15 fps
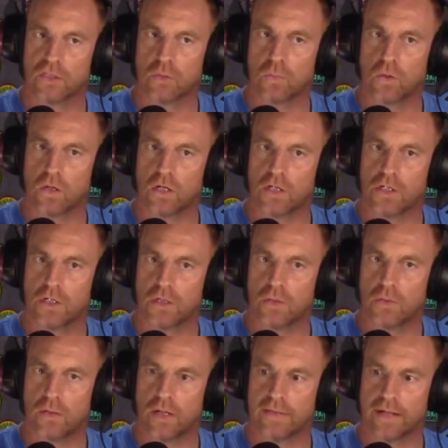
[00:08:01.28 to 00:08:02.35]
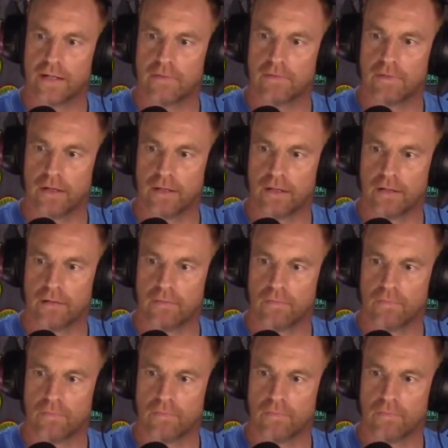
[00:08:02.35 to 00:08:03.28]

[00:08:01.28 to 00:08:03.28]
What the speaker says: what can you identify then?